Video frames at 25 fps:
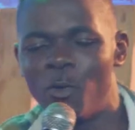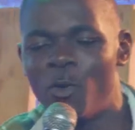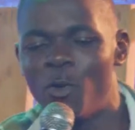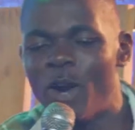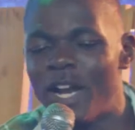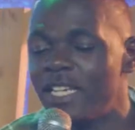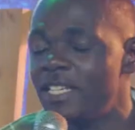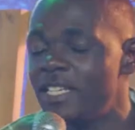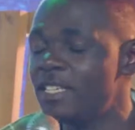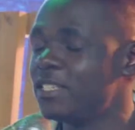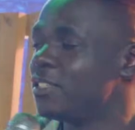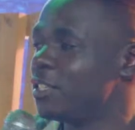
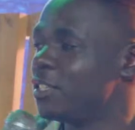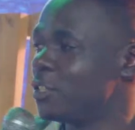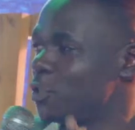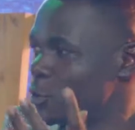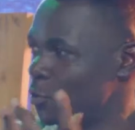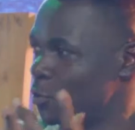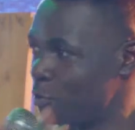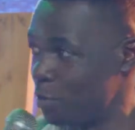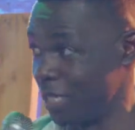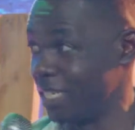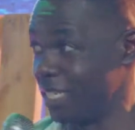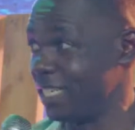word is the
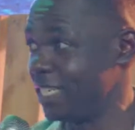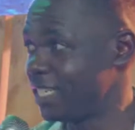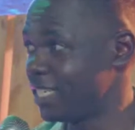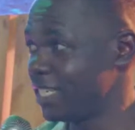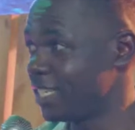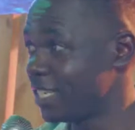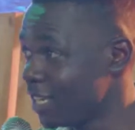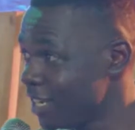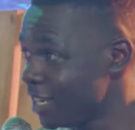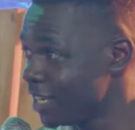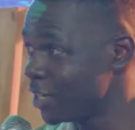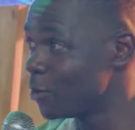spirit,
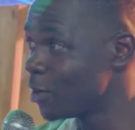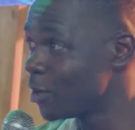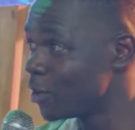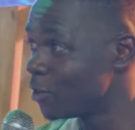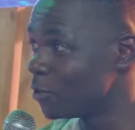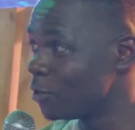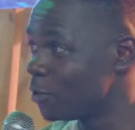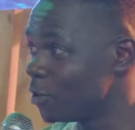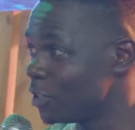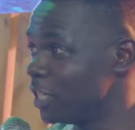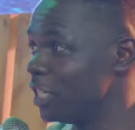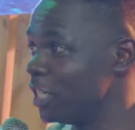the word of
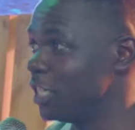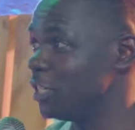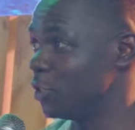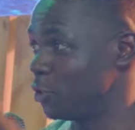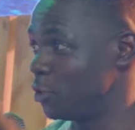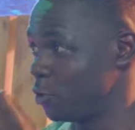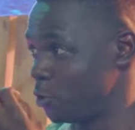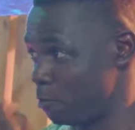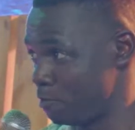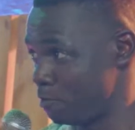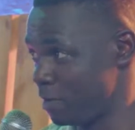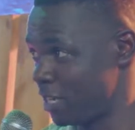God is the
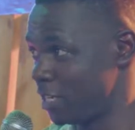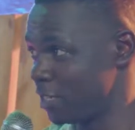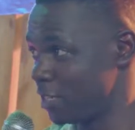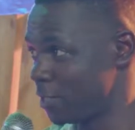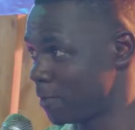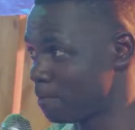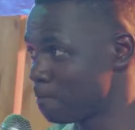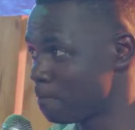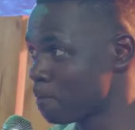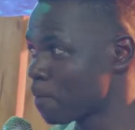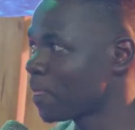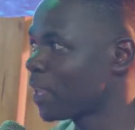spirit
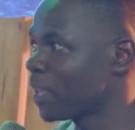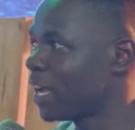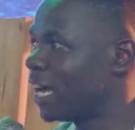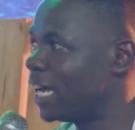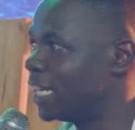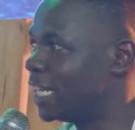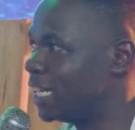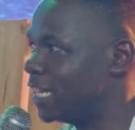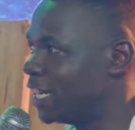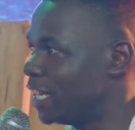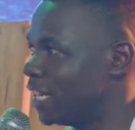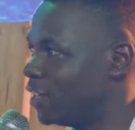
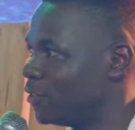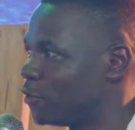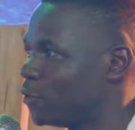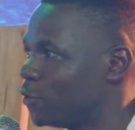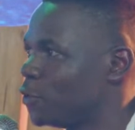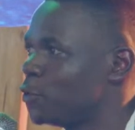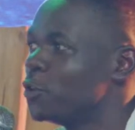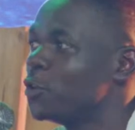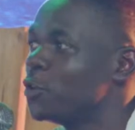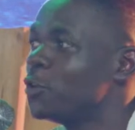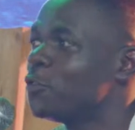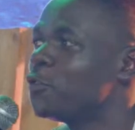and life.
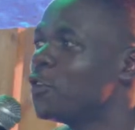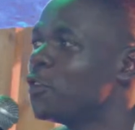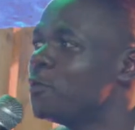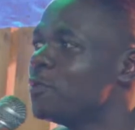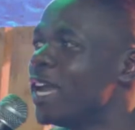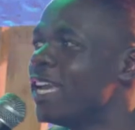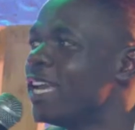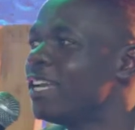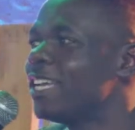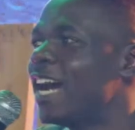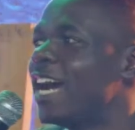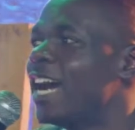You know, for
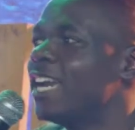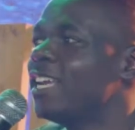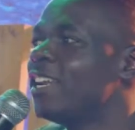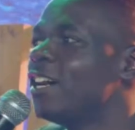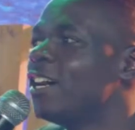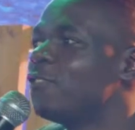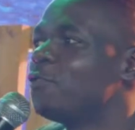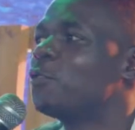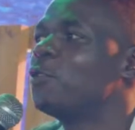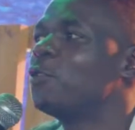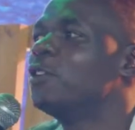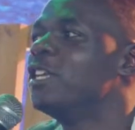me, I
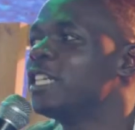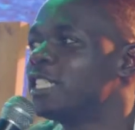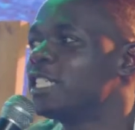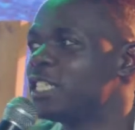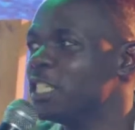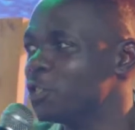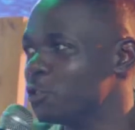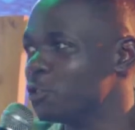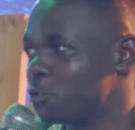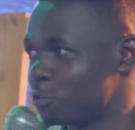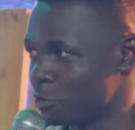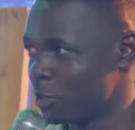love
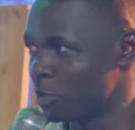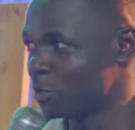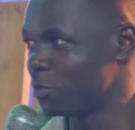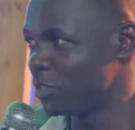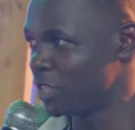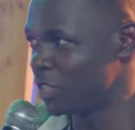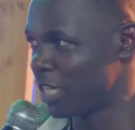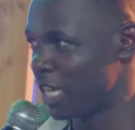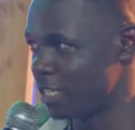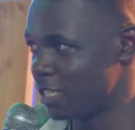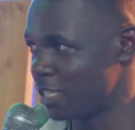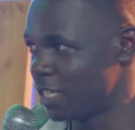connecting
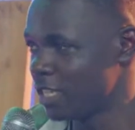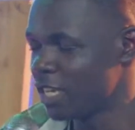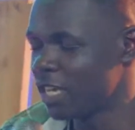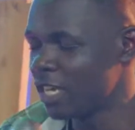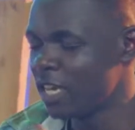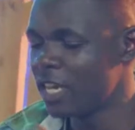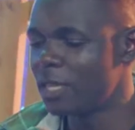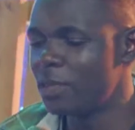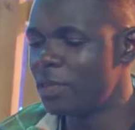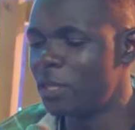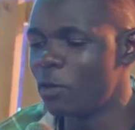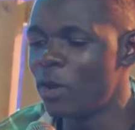scriptures.
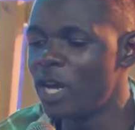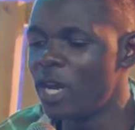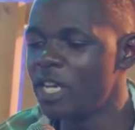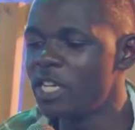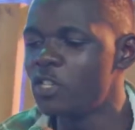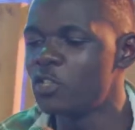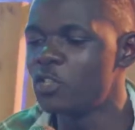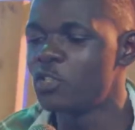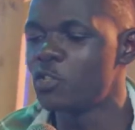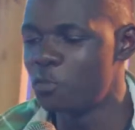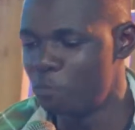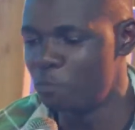The word
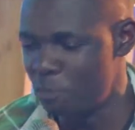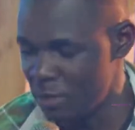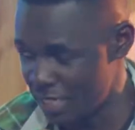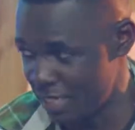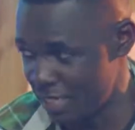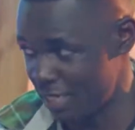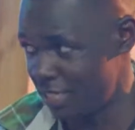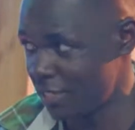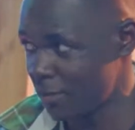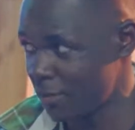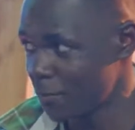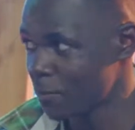is
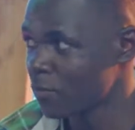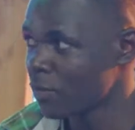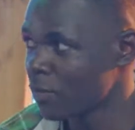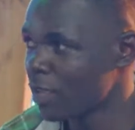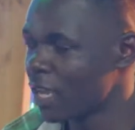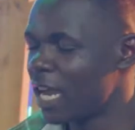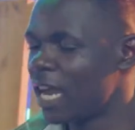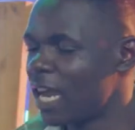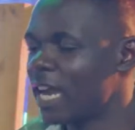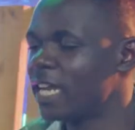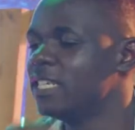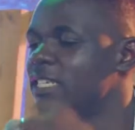spirit
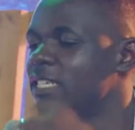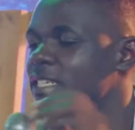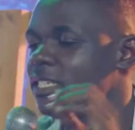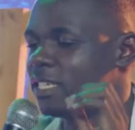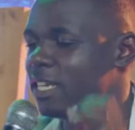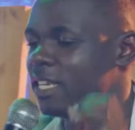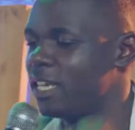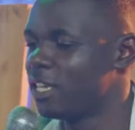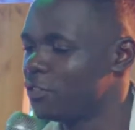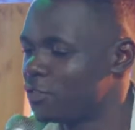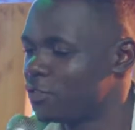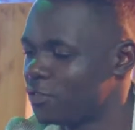and is
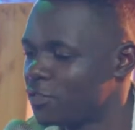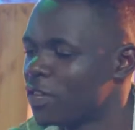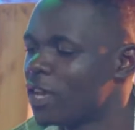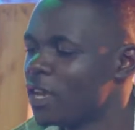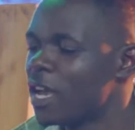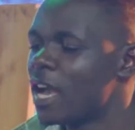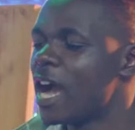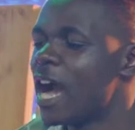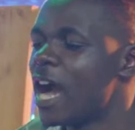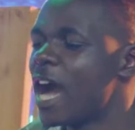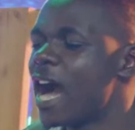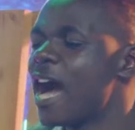life.
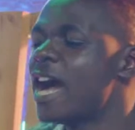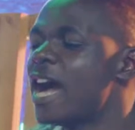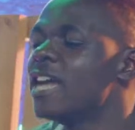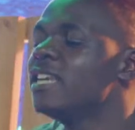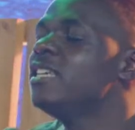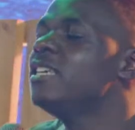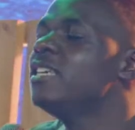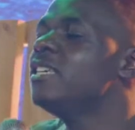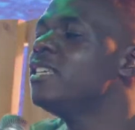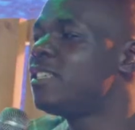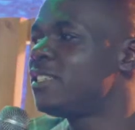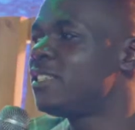And
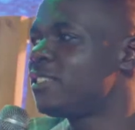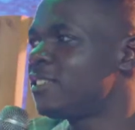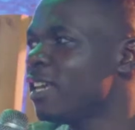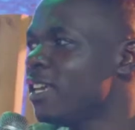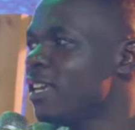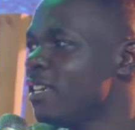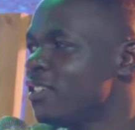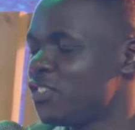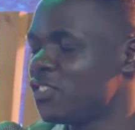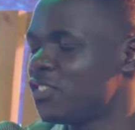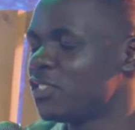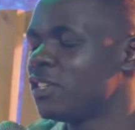he
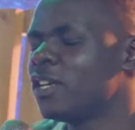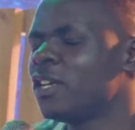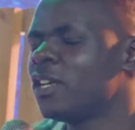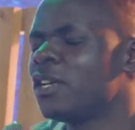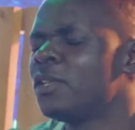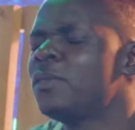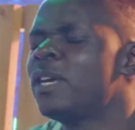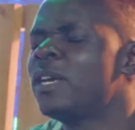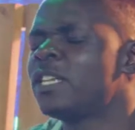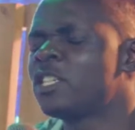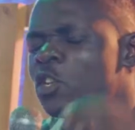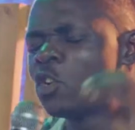says
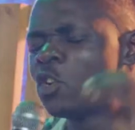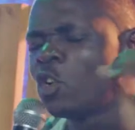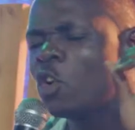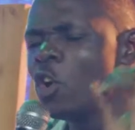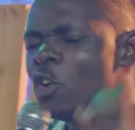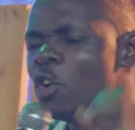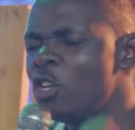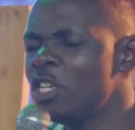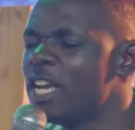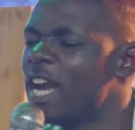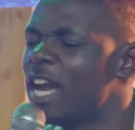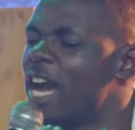that
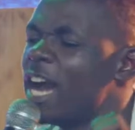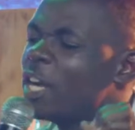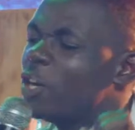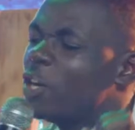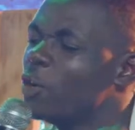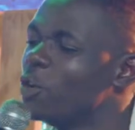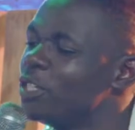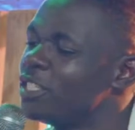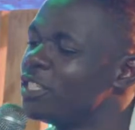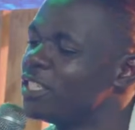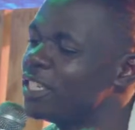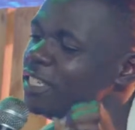God
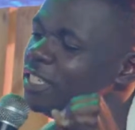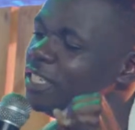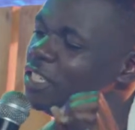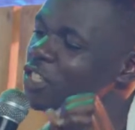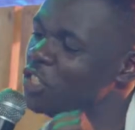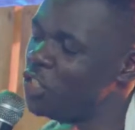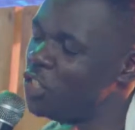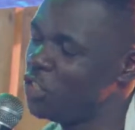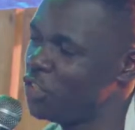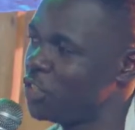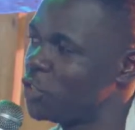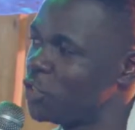anointed
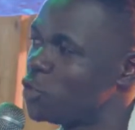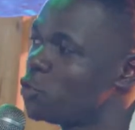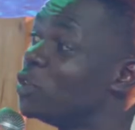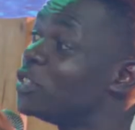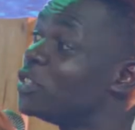Jesus, who